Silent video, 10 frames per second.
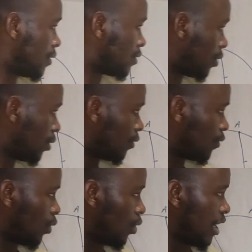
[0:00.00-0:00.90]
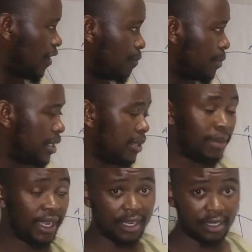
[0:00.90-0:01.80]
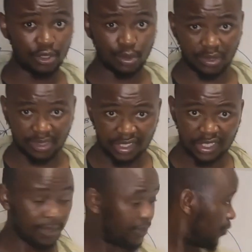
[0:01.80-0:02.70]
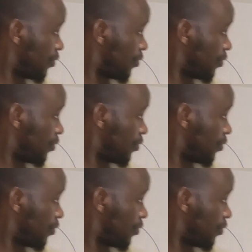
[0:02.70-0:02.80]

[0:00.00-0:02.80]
So for FB parallel to CG,